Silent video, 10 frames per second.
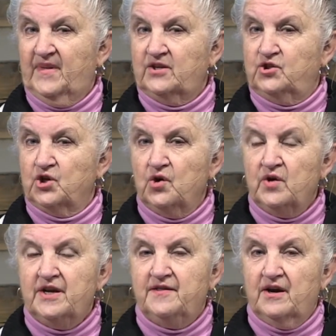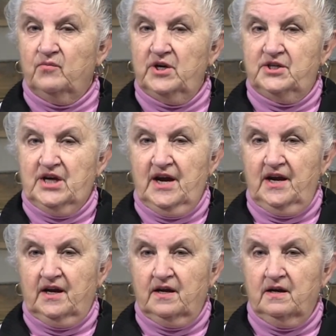The journey that we
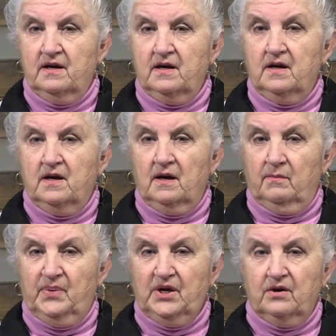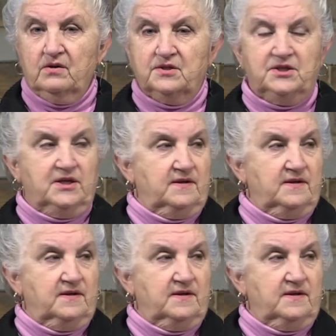take appears